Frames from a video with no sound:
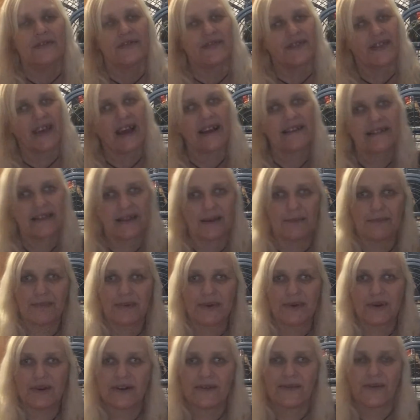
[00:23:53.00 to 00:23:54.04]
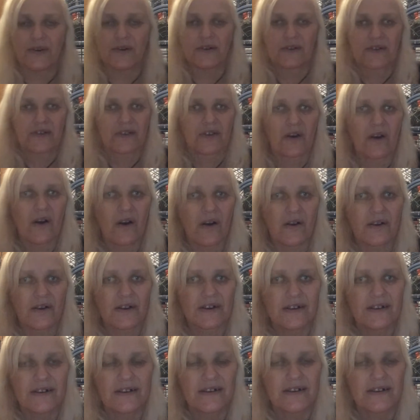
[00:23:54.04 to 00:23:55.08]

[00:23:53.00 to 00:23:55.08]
That's a beautiful song.